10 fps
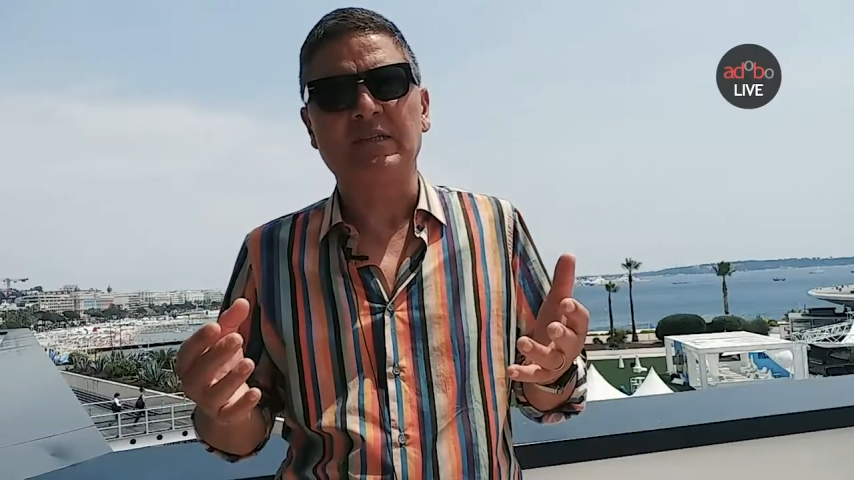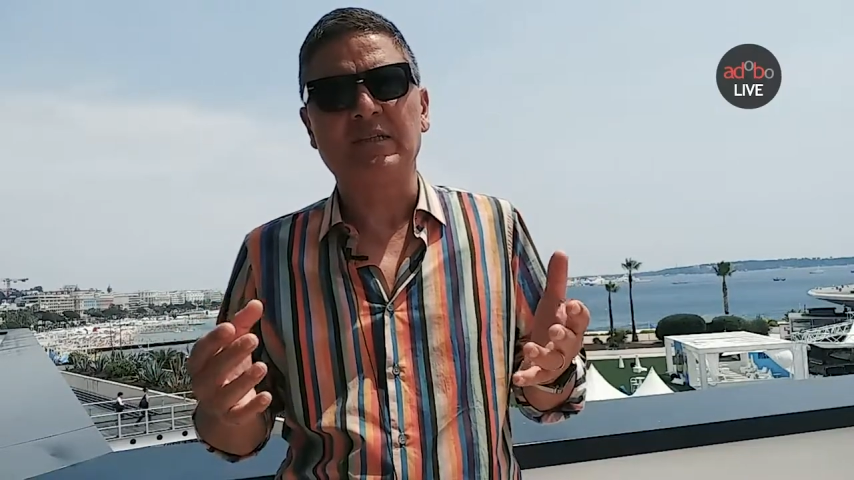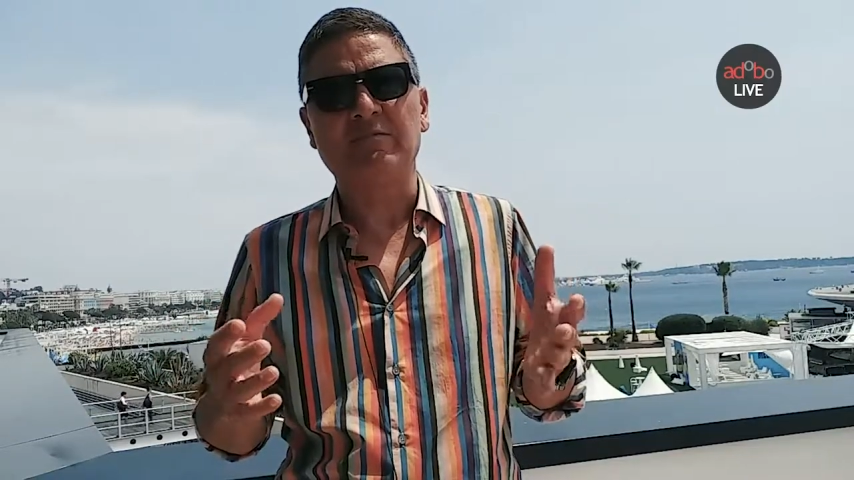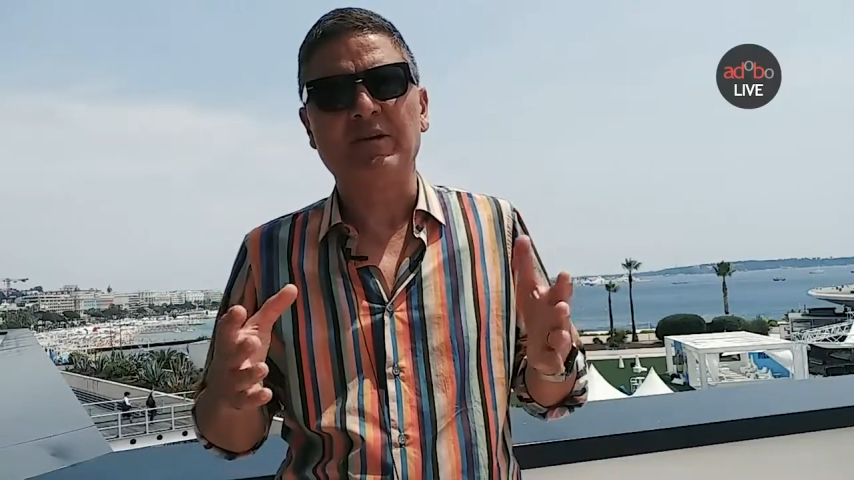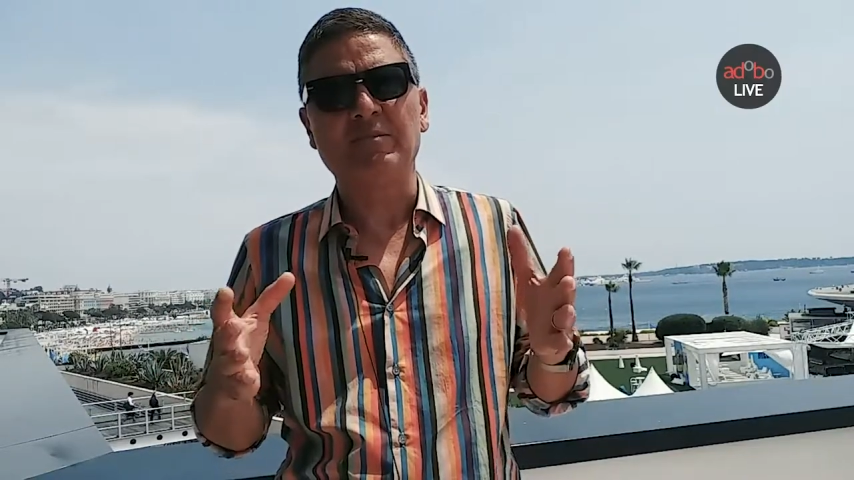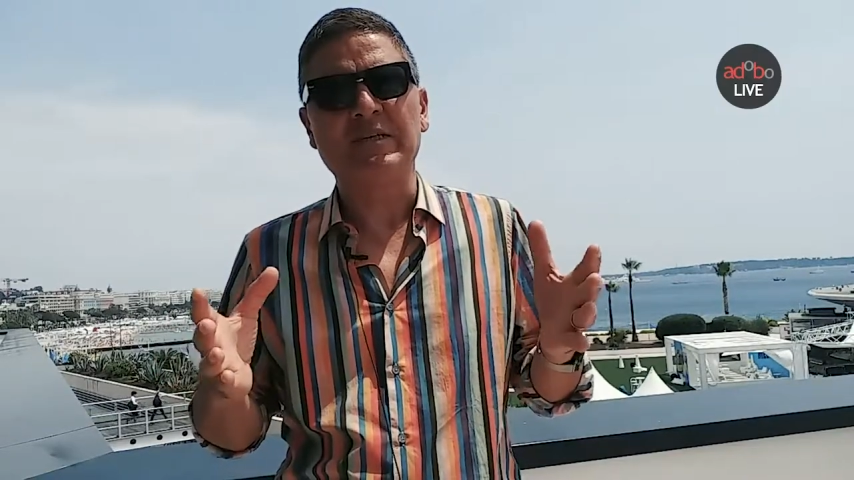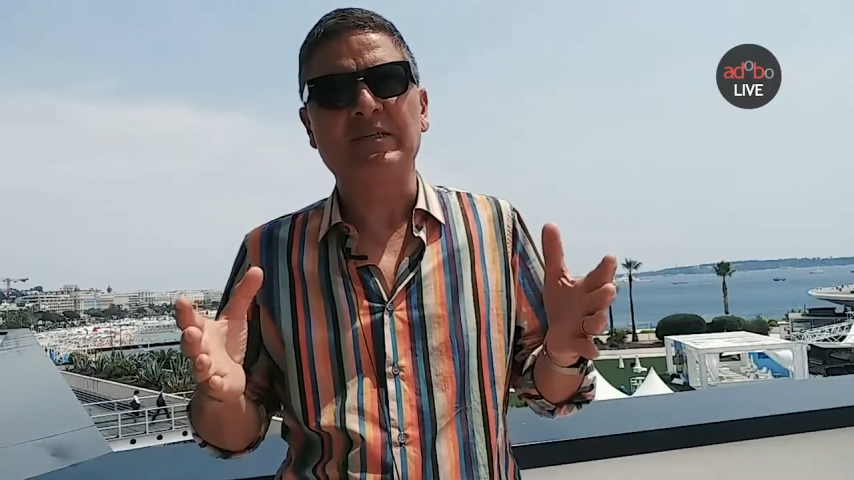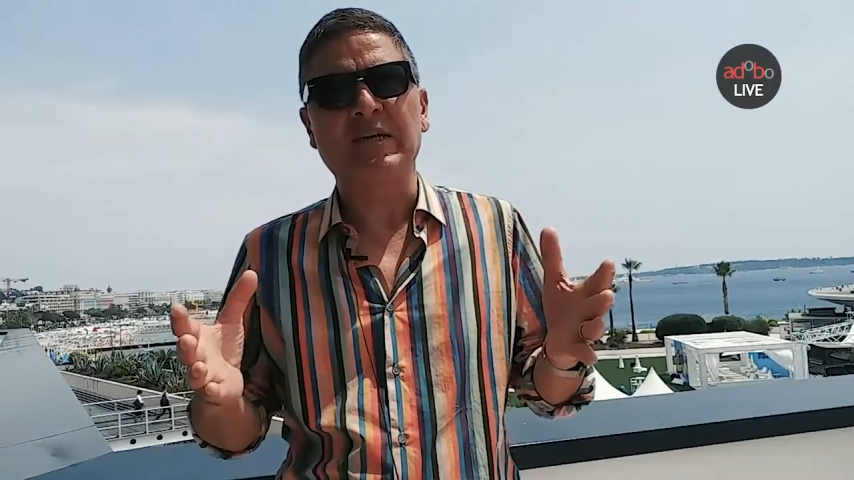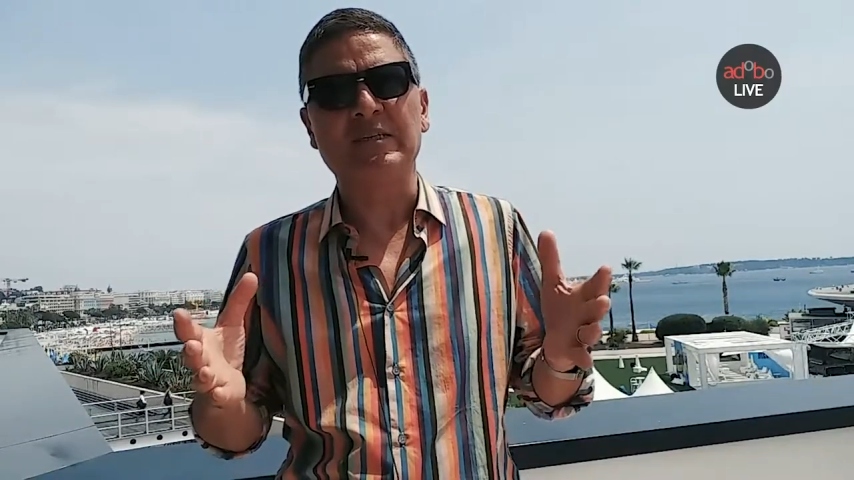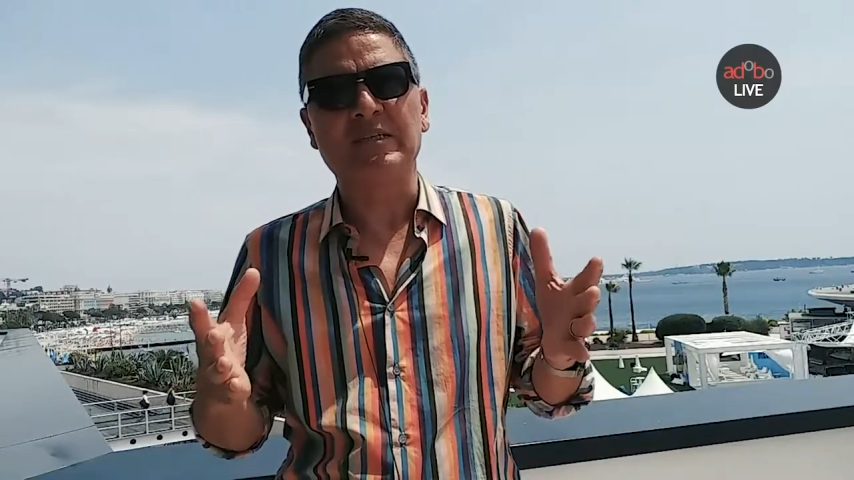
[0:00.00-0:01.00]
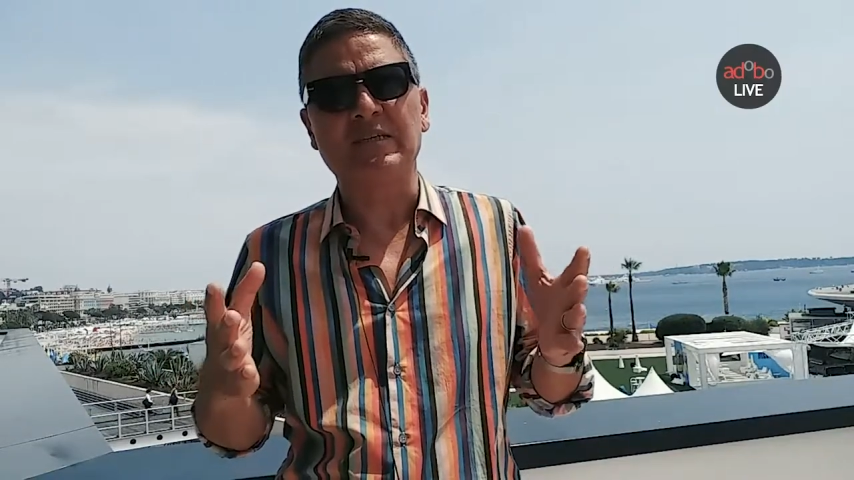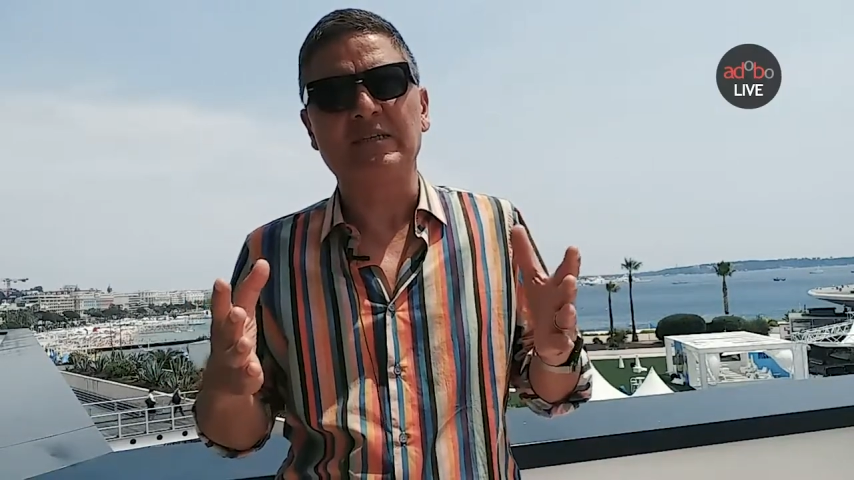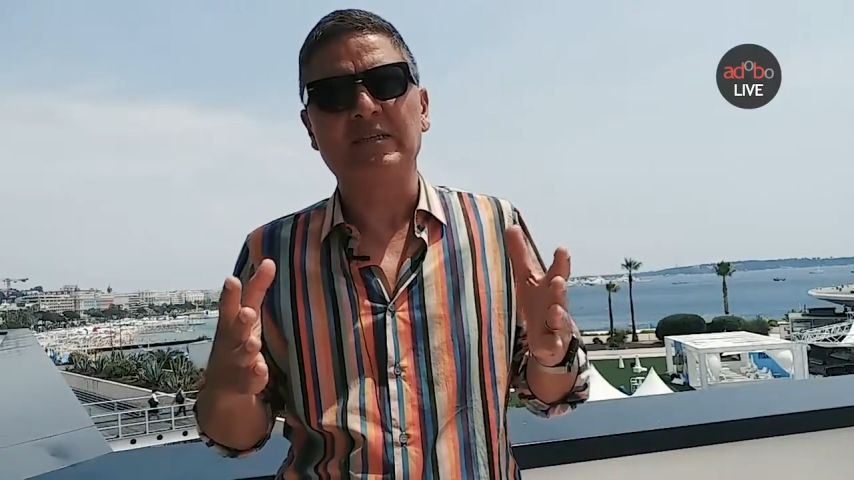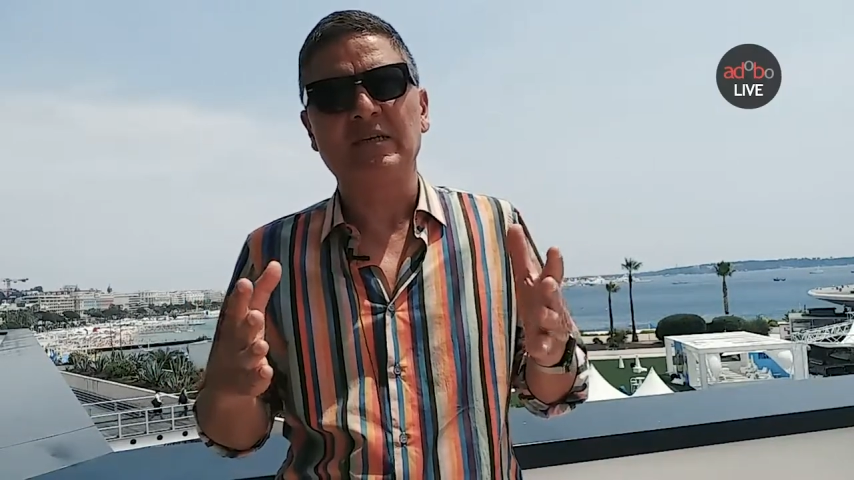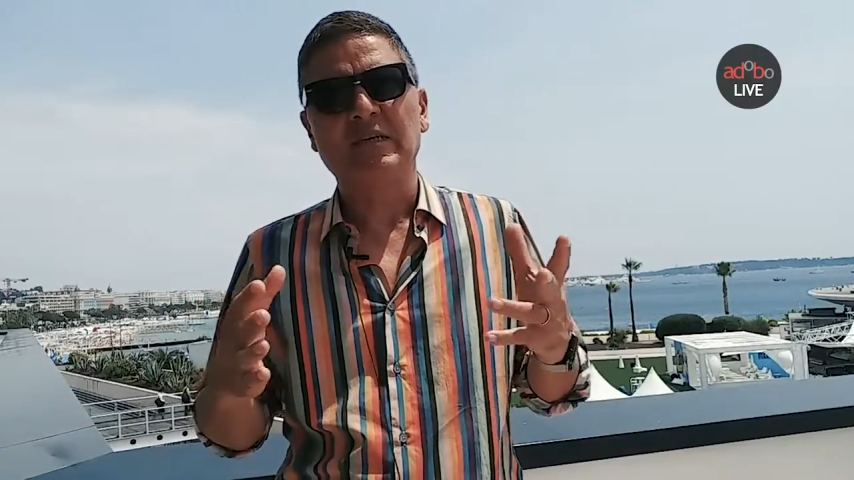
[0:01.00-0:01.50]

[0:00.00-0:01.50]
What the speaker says: And in the very best cases,